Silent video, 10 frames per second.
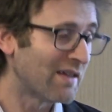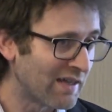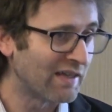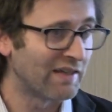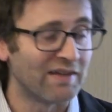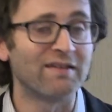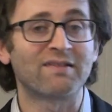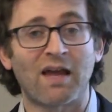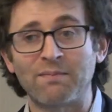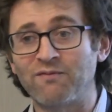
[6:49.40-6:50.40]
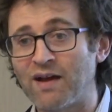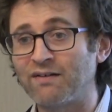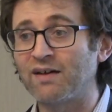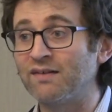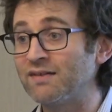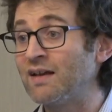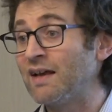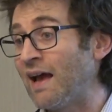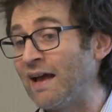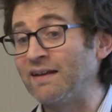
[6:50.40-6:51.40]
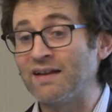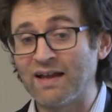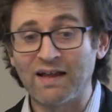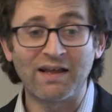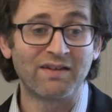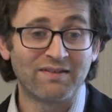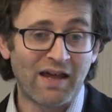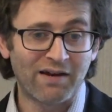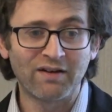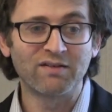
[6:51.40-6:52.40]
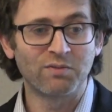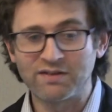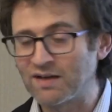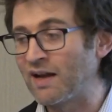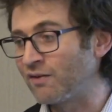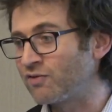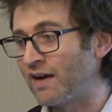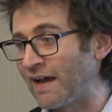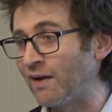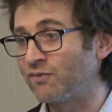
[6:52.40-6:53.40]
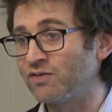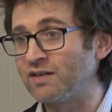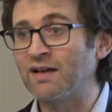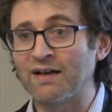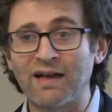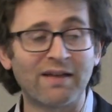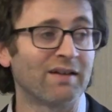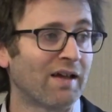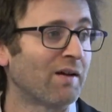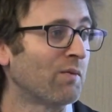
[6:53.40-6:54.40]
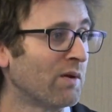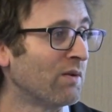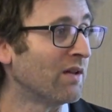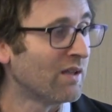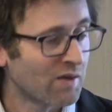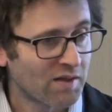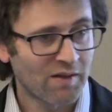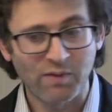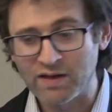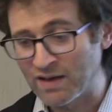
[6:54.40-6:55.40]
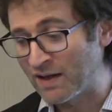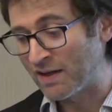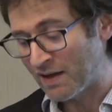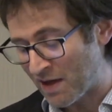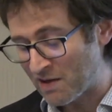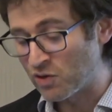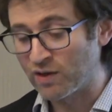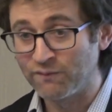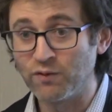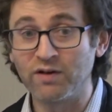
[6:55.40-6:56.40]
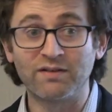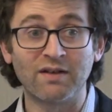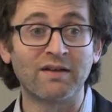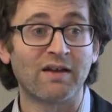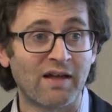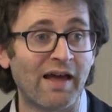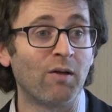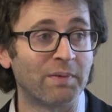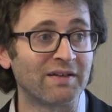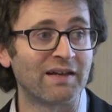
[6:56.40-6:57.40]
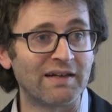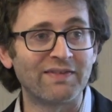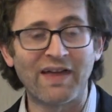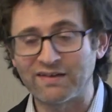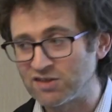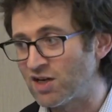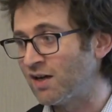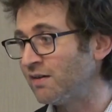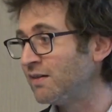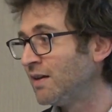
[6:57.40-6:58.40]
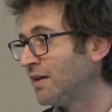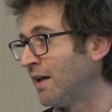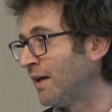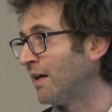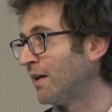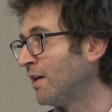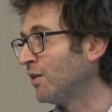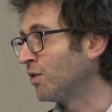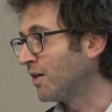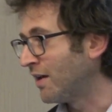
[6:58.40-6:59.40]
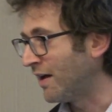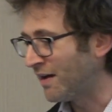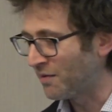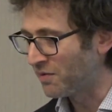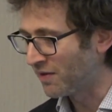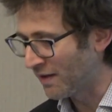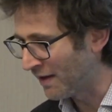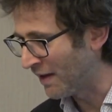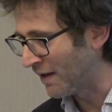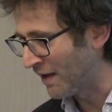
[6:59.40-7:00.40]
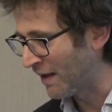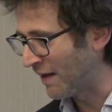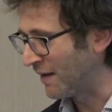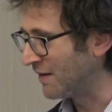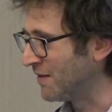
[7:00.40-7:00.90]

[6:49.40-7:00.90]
in these type of areas, and these areas which are kind of crying out for it, and we are looking forward to helping to lead that charge along with Anant.